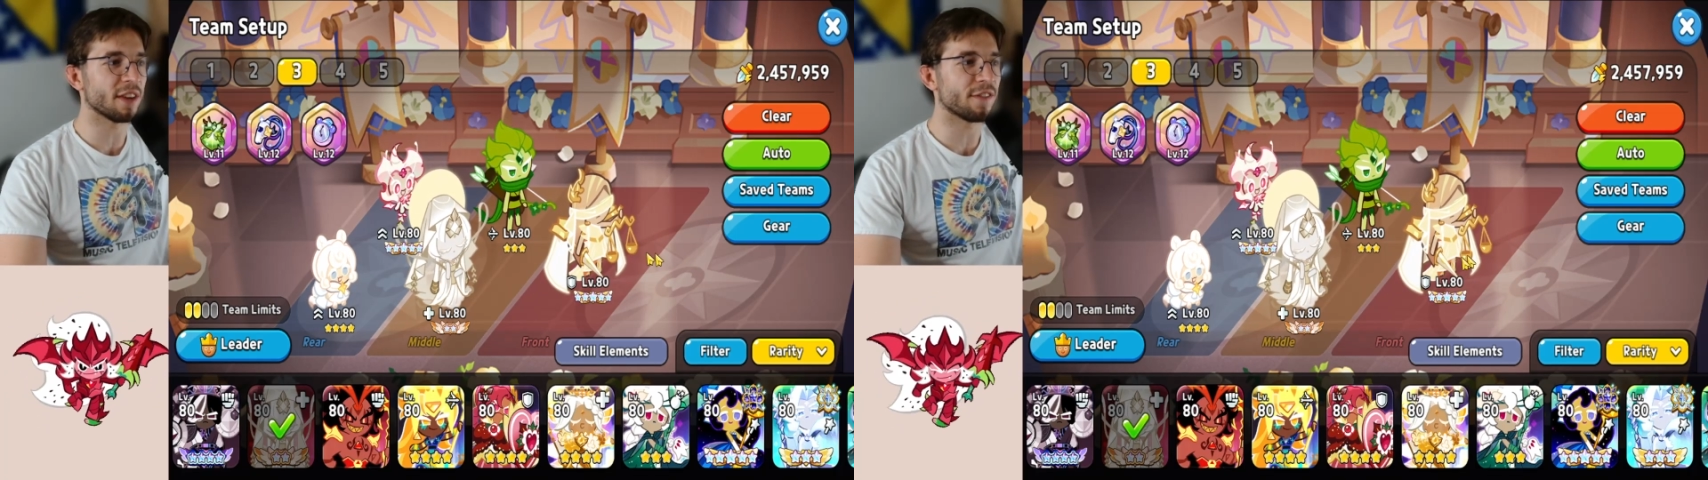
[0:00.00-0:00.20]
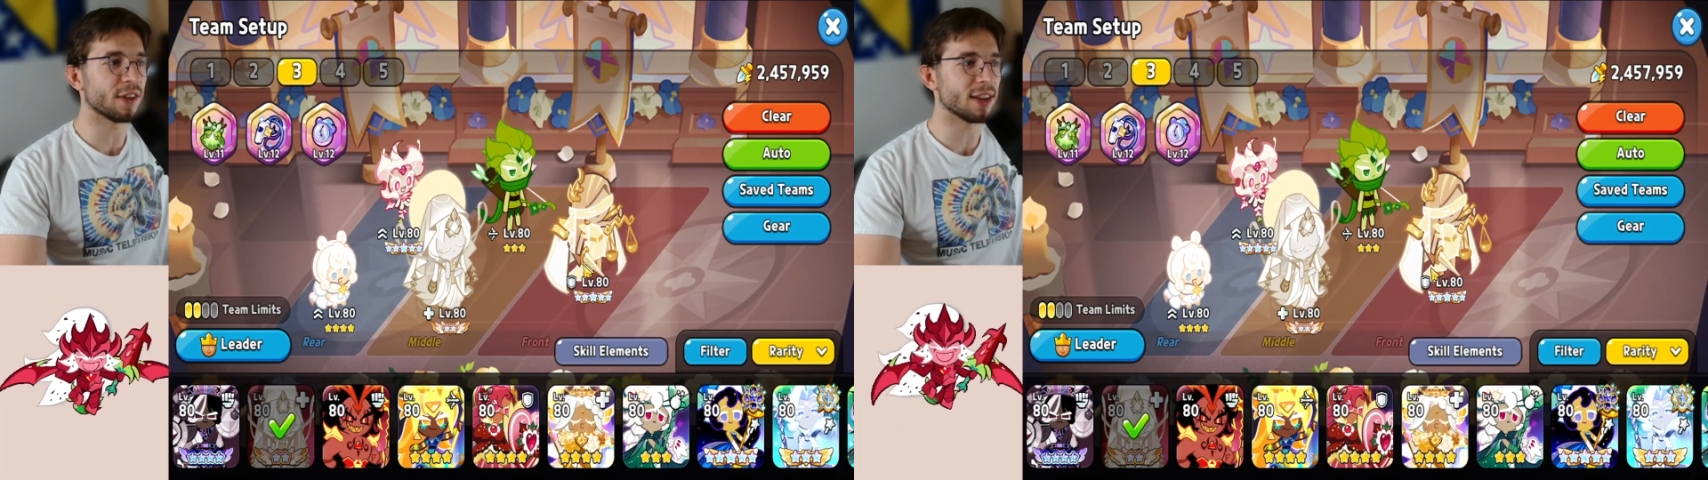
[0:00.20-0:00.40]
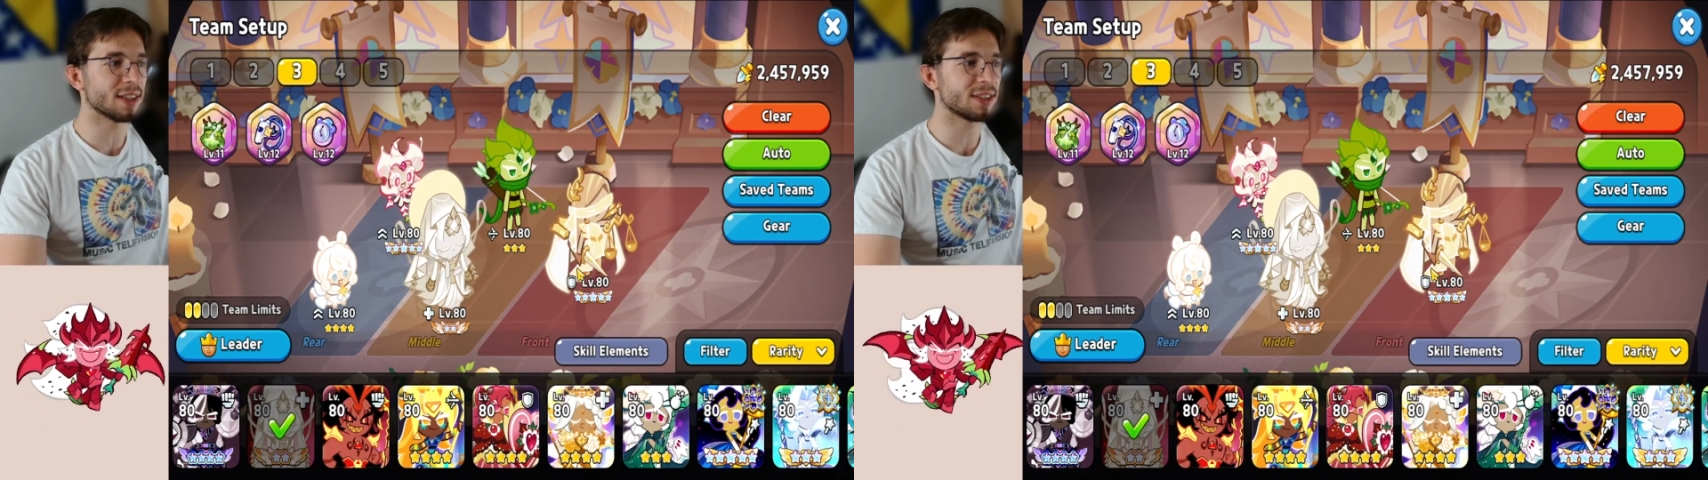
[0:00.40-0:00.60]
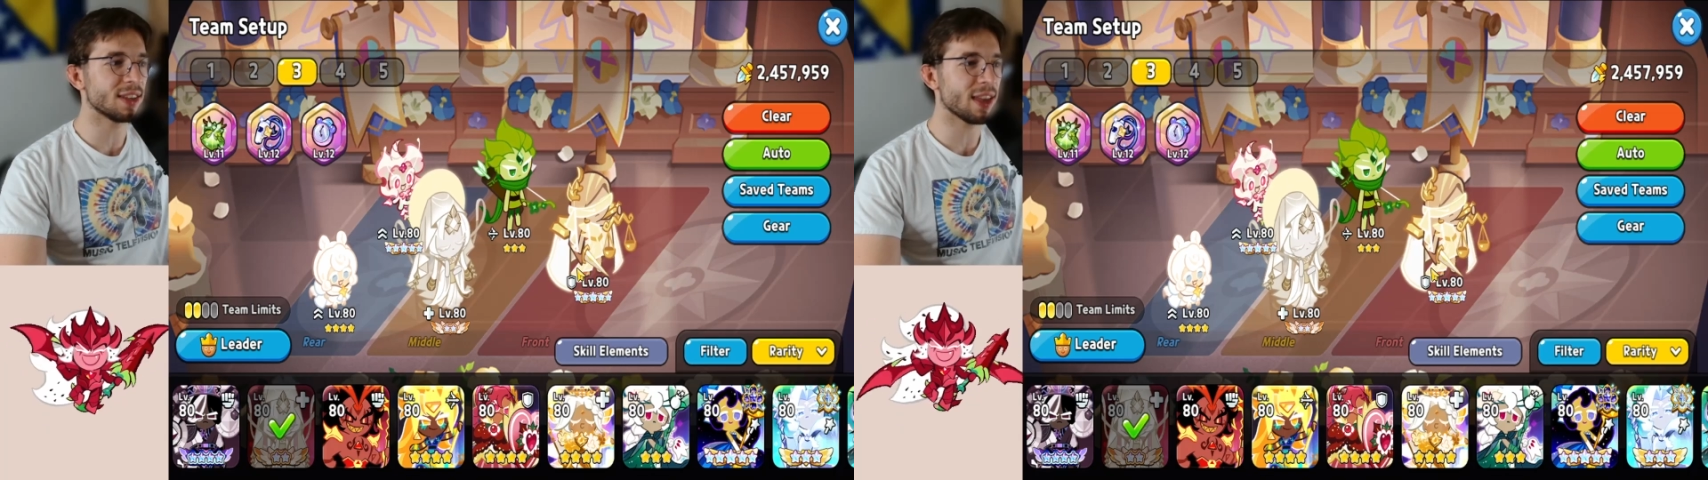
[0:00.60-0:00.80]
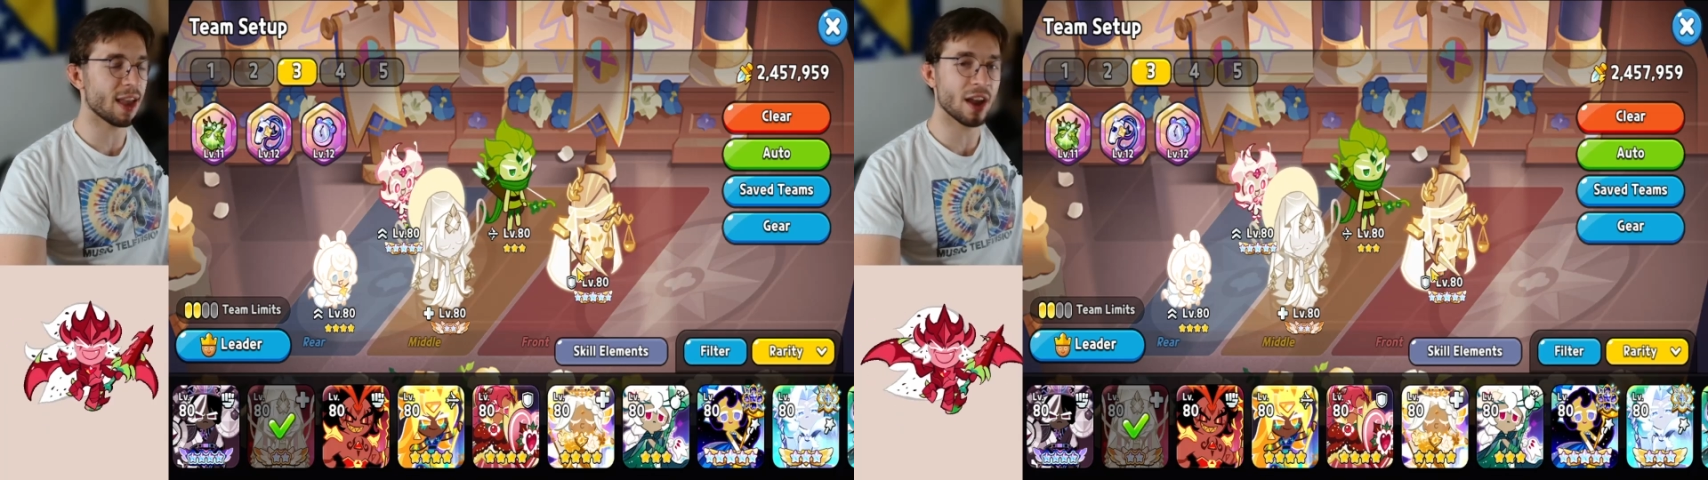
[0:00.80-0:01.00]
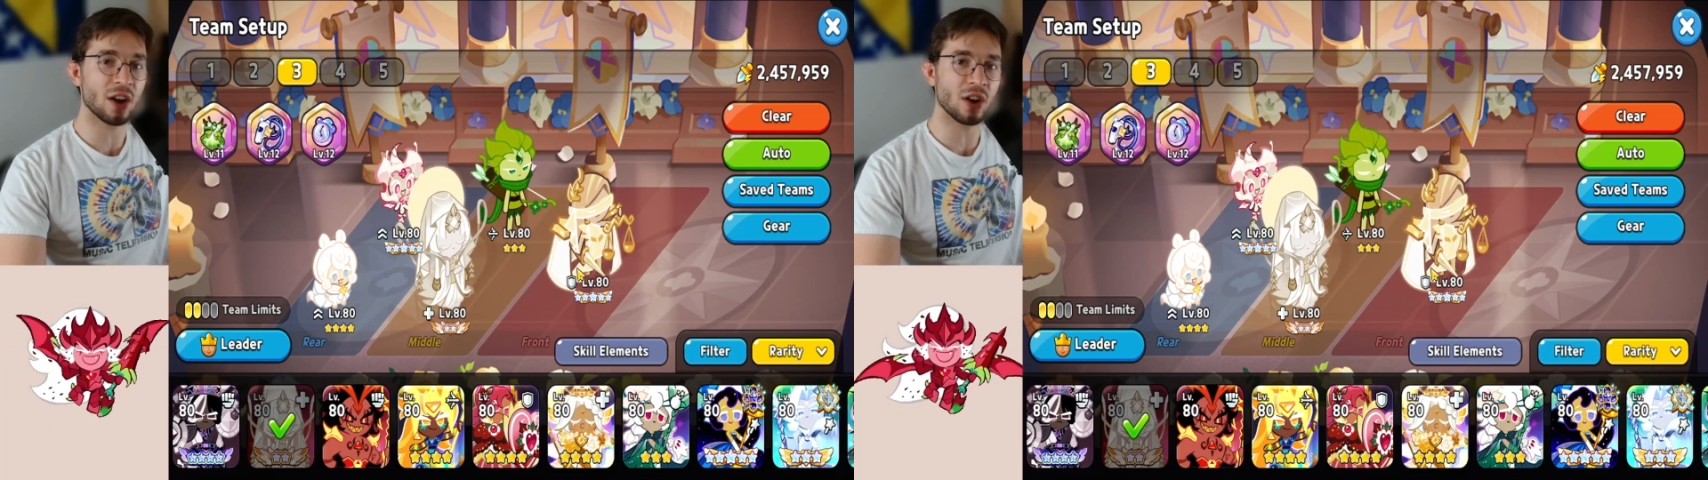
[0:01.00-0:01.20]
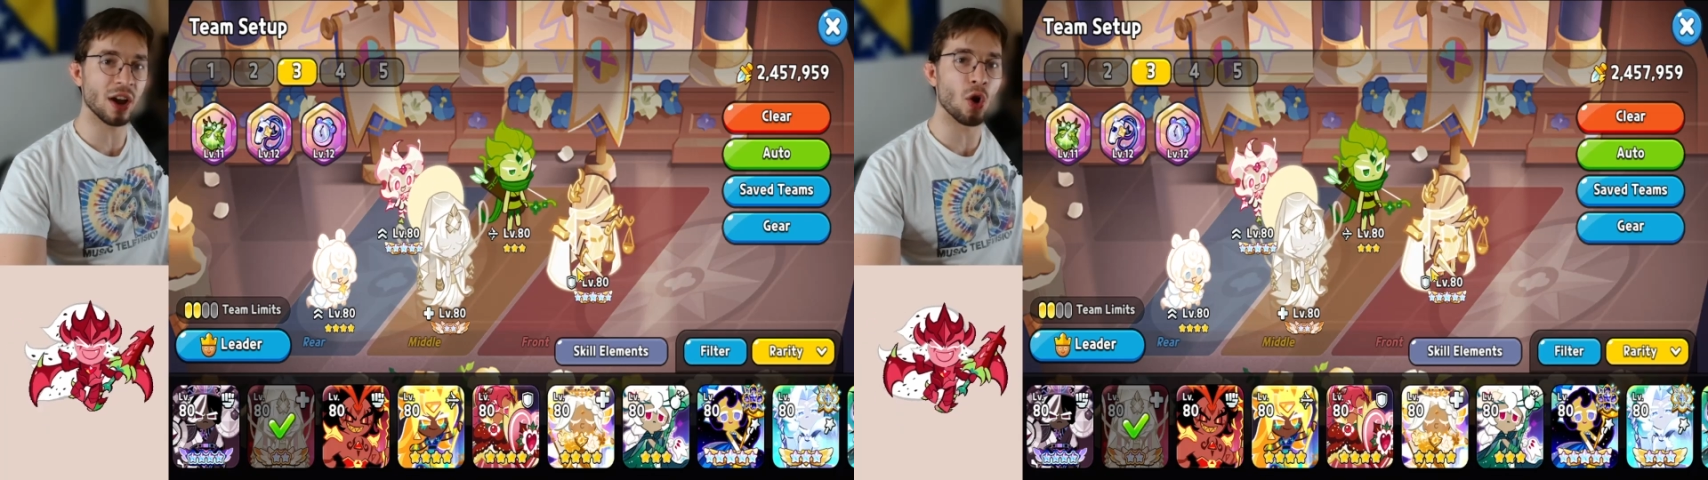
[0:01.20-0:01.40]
Financier